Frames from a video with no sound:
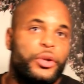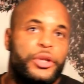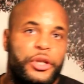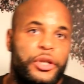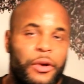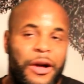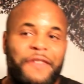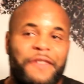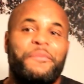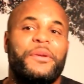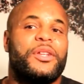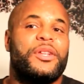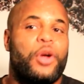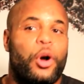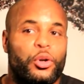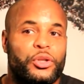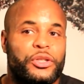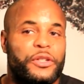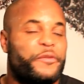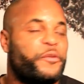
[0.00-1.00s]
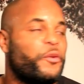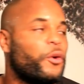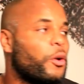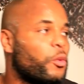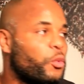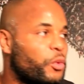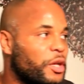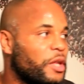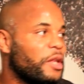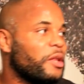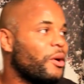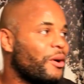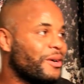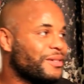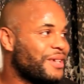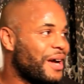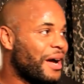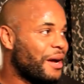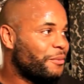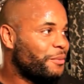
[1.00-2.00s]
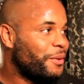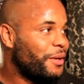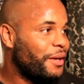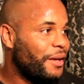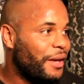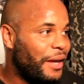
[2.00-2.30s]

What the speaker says: you know, I've been coaching for a really long time,